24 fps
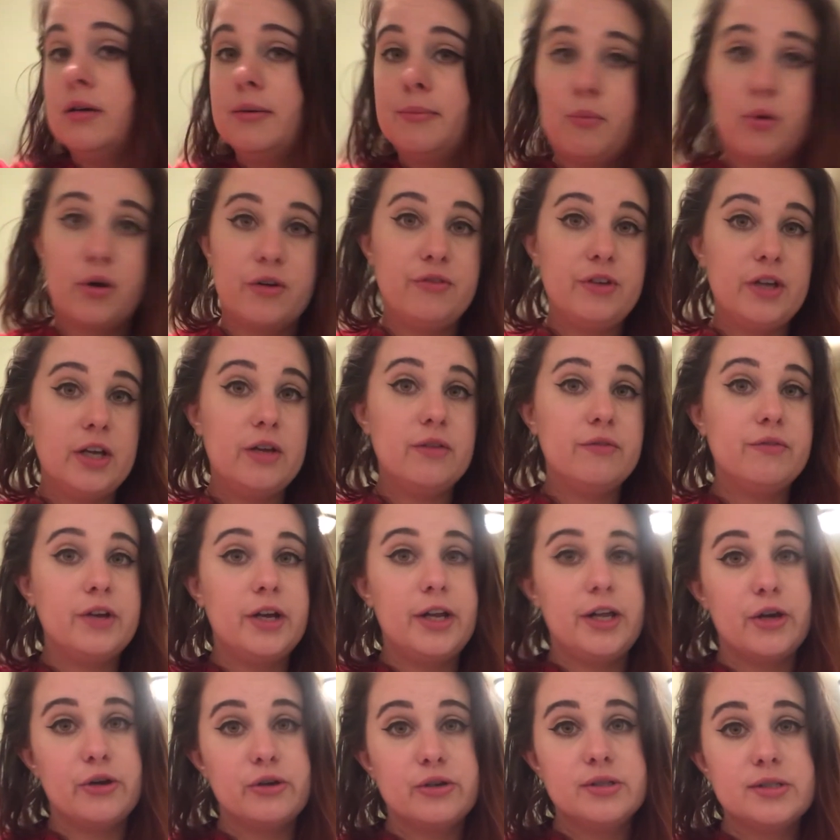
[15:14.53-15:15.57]
more vegan
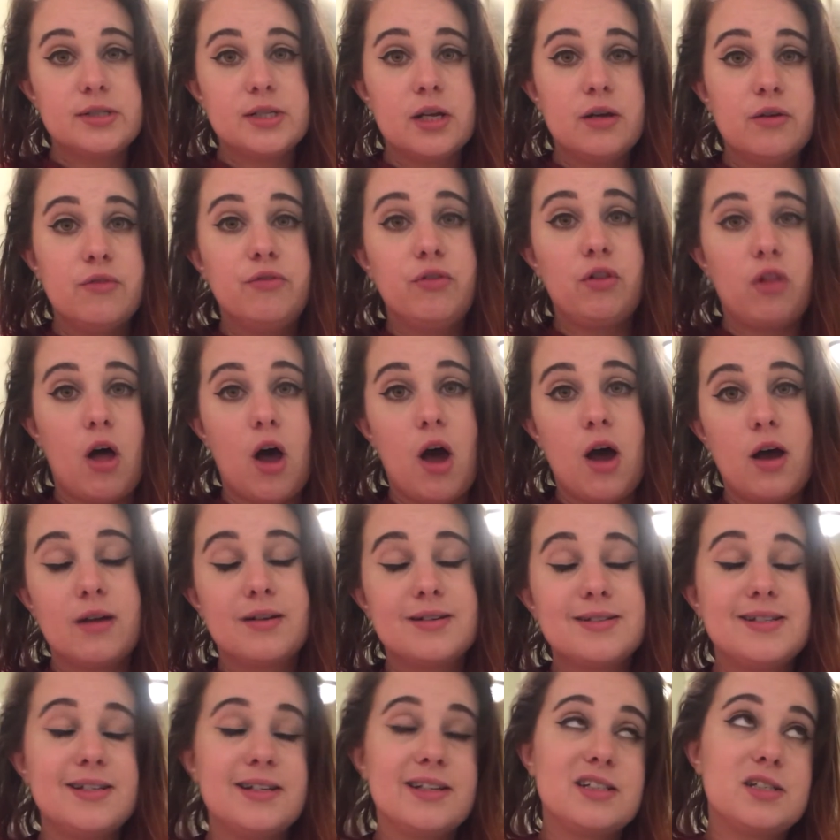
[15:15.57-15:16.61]
videos,
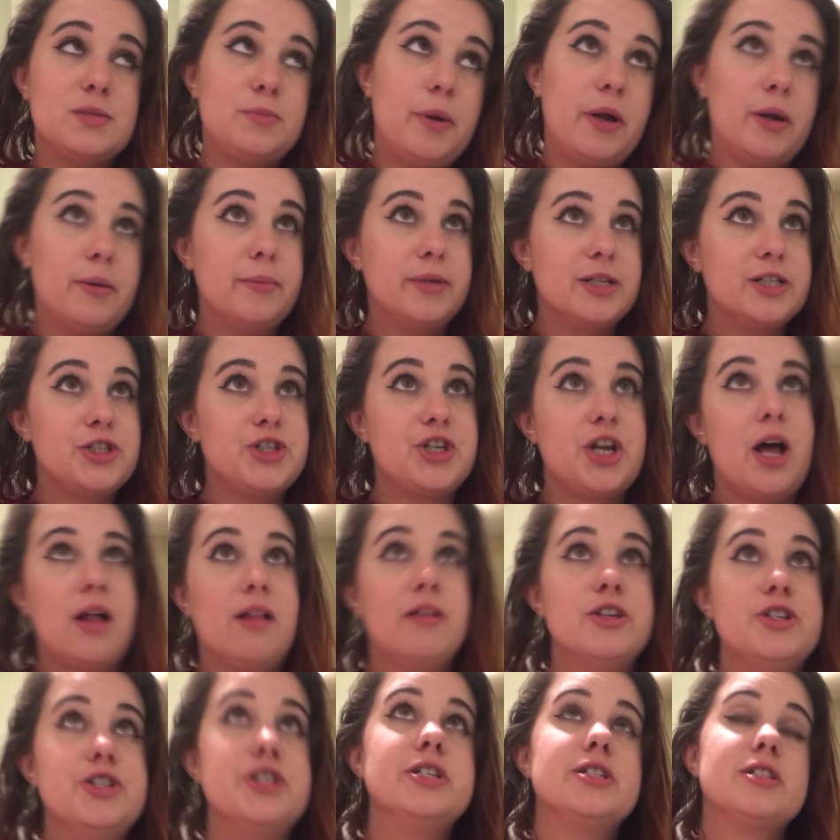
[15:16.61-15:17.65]
vlogs, experiments,
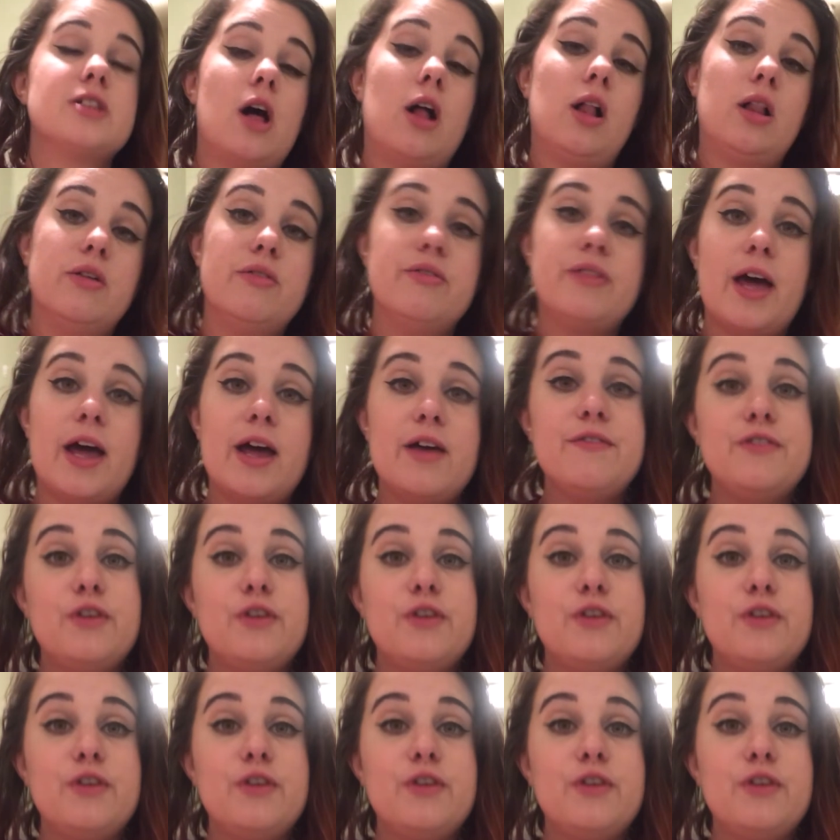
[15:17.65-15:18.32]
challenges, all of that.